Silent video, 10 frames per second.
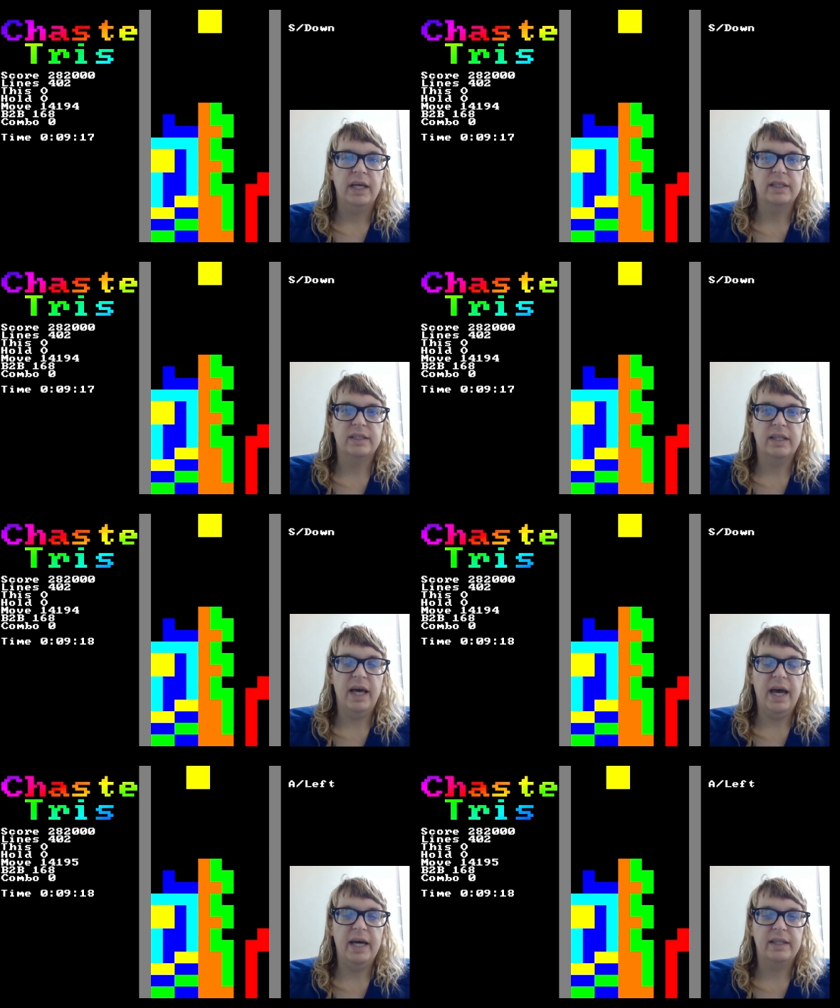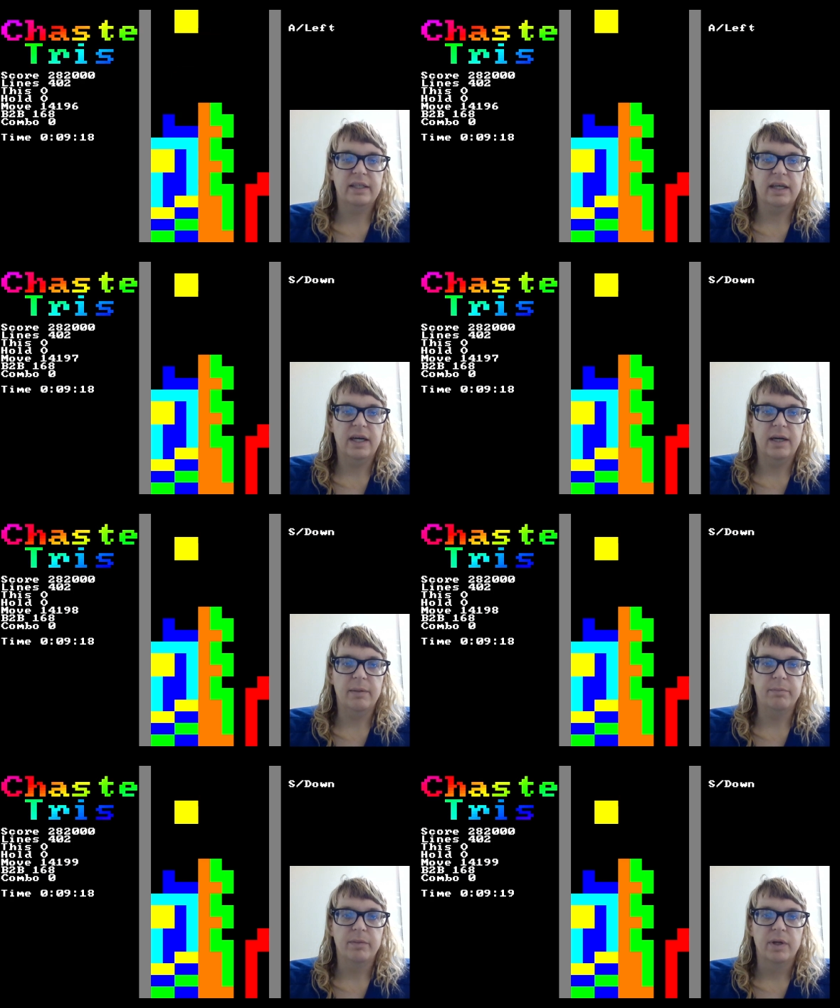is that
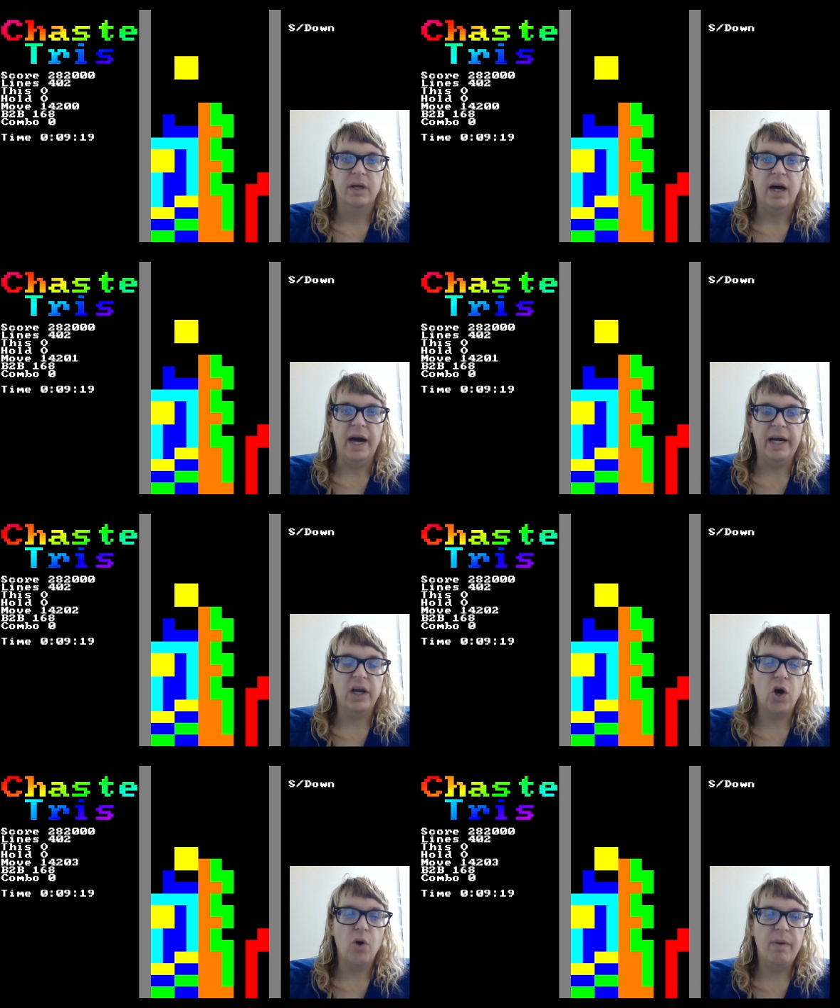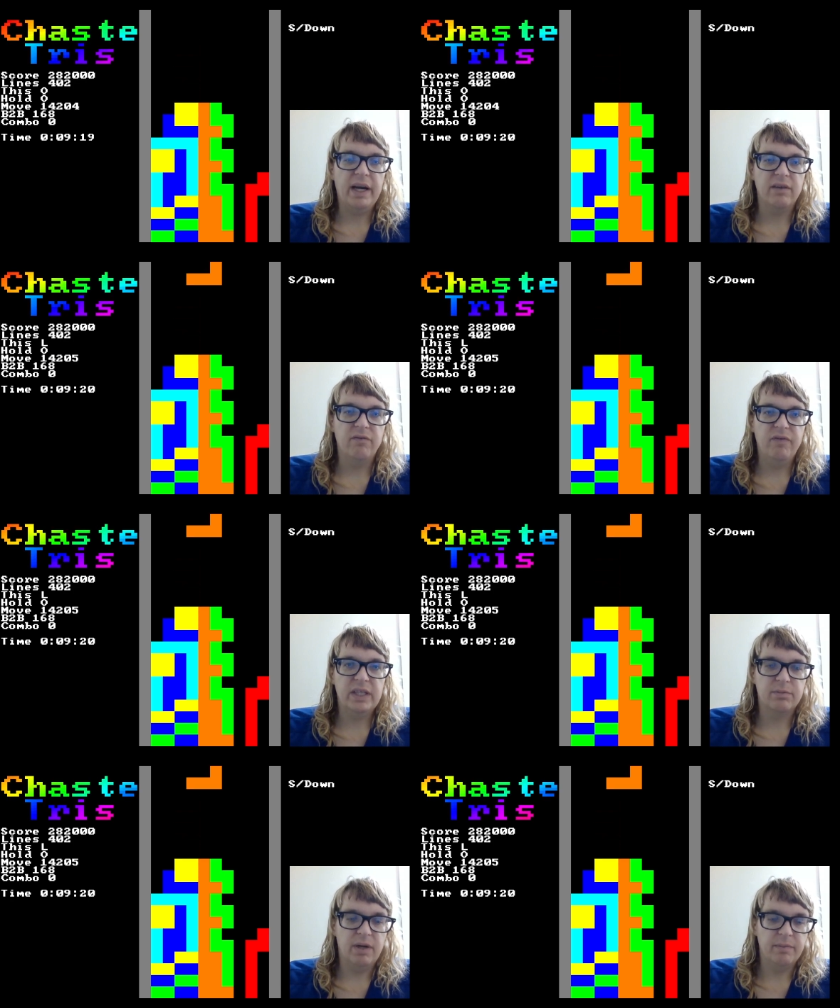I can go back and
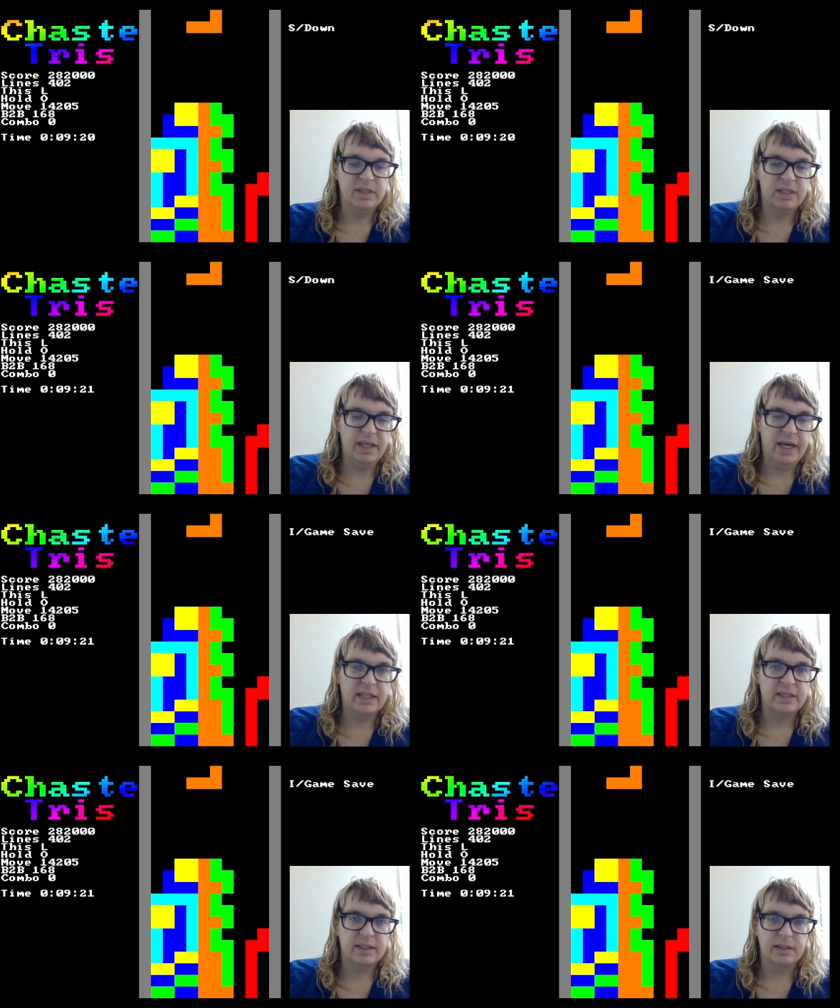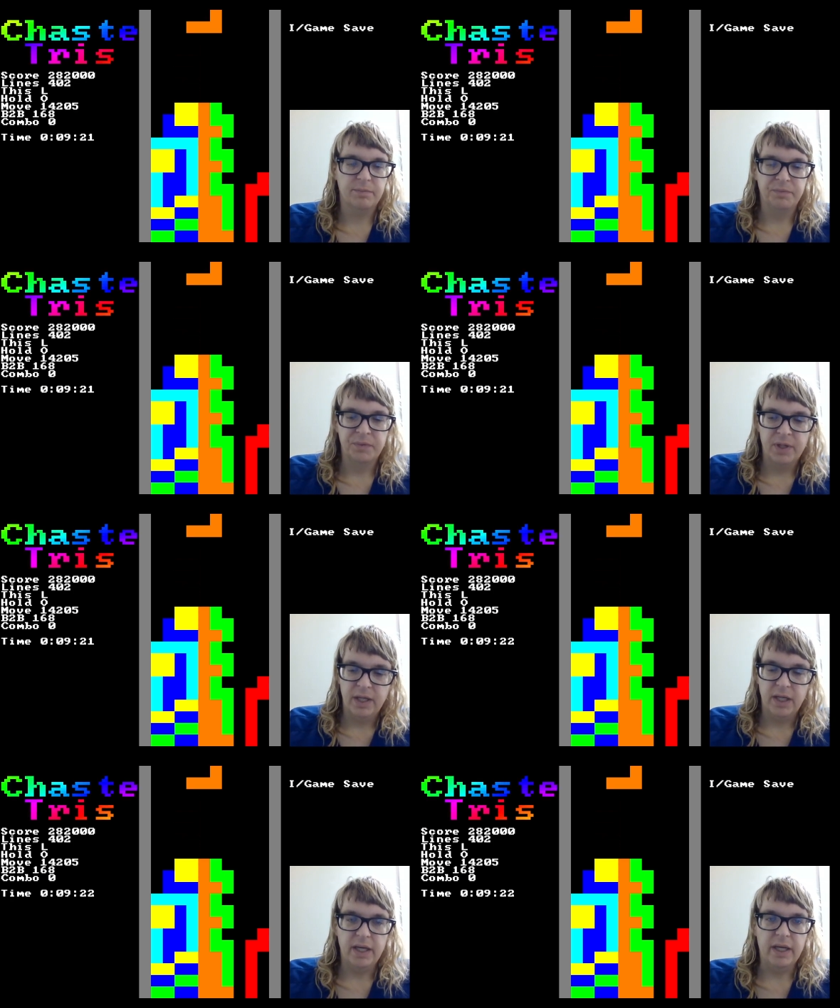fix my mistakes
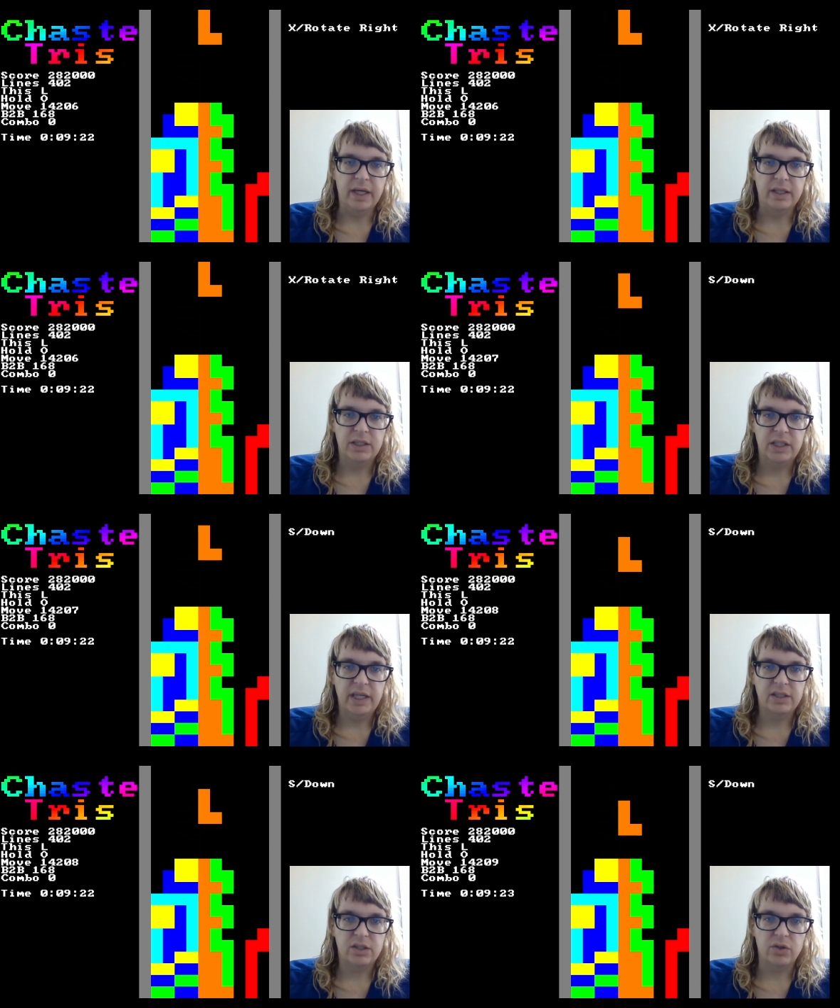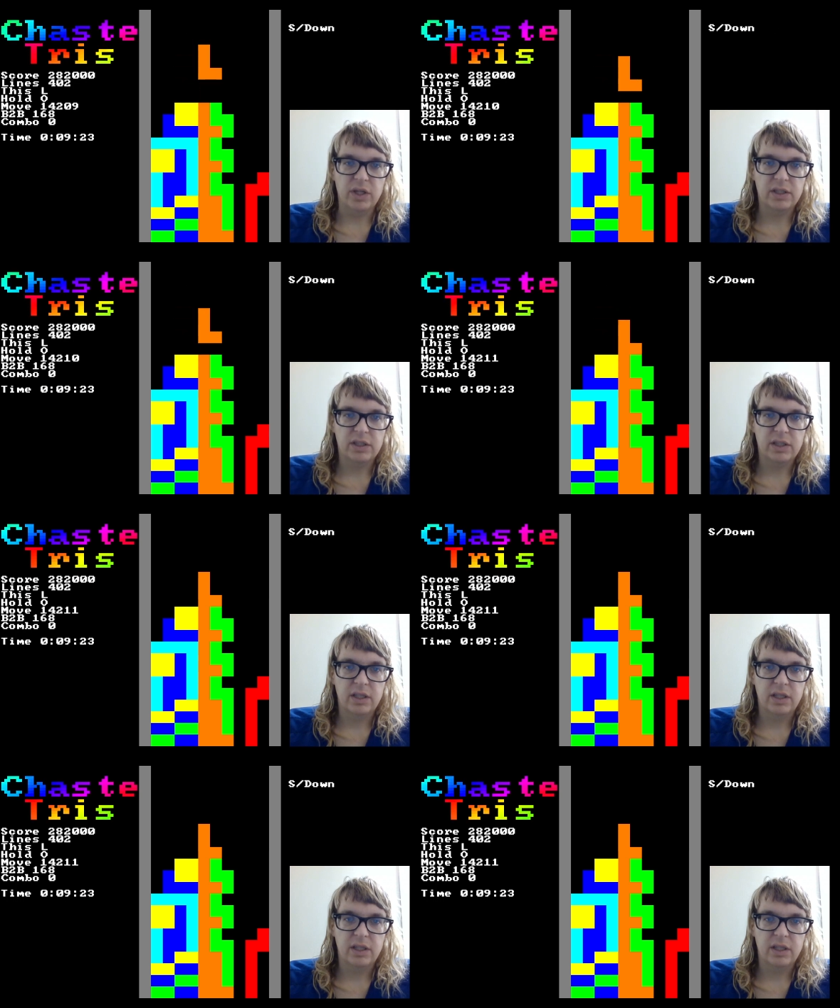in Chaste Tris.